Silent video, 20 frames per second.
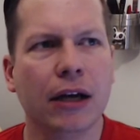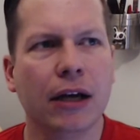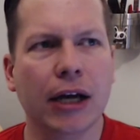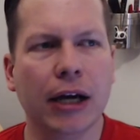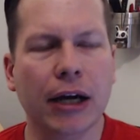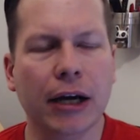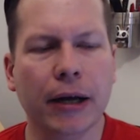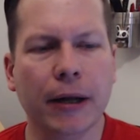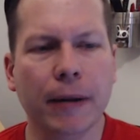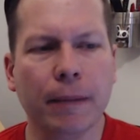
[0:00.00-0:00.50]

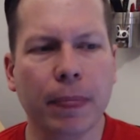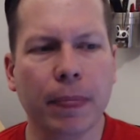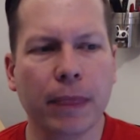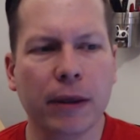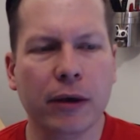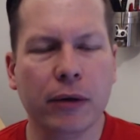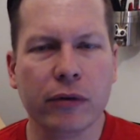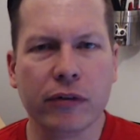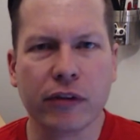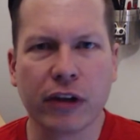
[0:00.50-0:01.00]

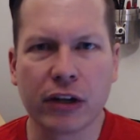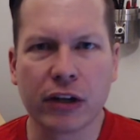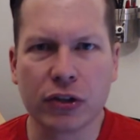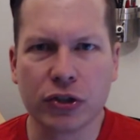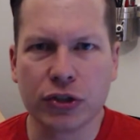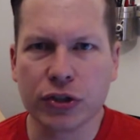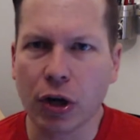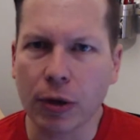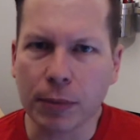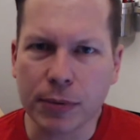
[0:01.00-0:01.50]
He was like a
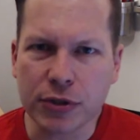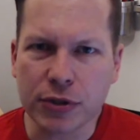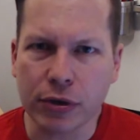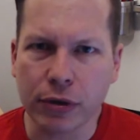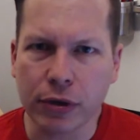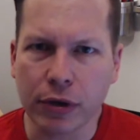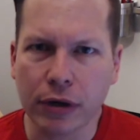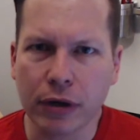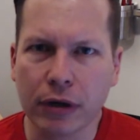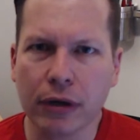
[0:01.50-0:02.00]

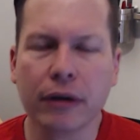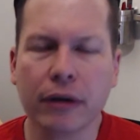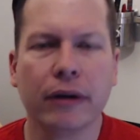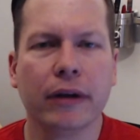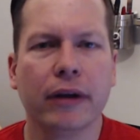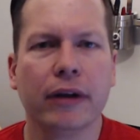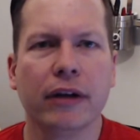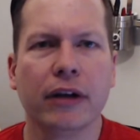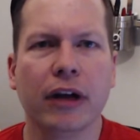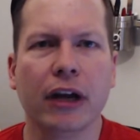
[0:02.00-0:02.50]
sharpshooter,
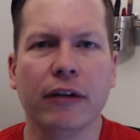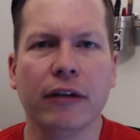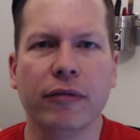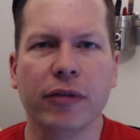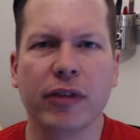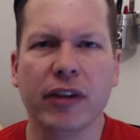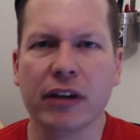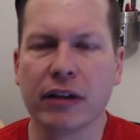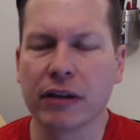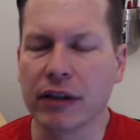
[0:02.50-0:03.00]
kind of
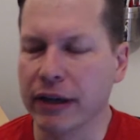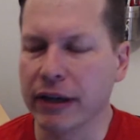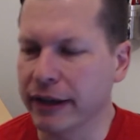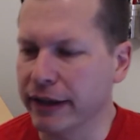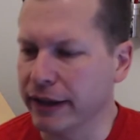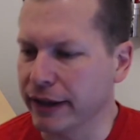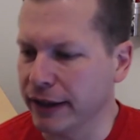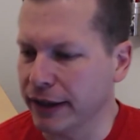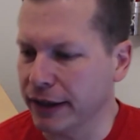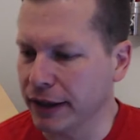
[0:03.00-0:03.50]
think
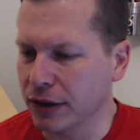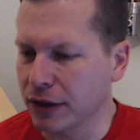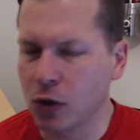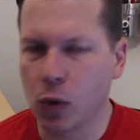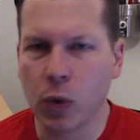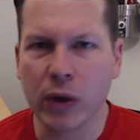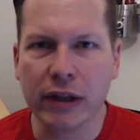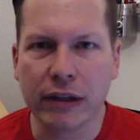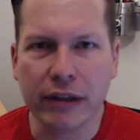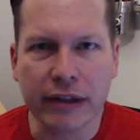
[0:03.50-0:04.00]
like
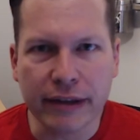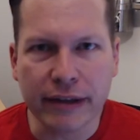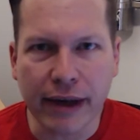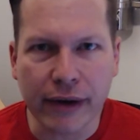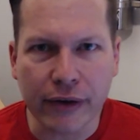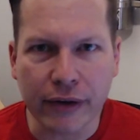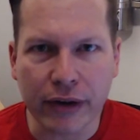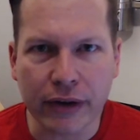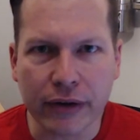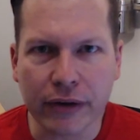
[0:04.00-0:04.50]
Quigley
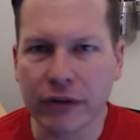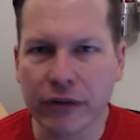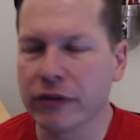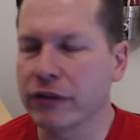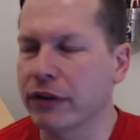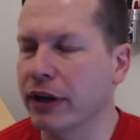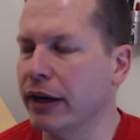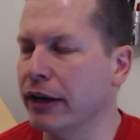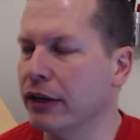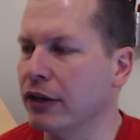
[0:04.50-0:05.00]
Down Under
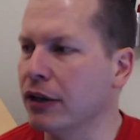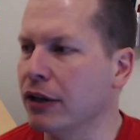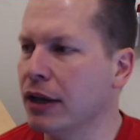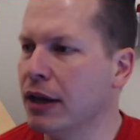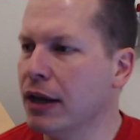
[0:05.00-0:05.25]
style.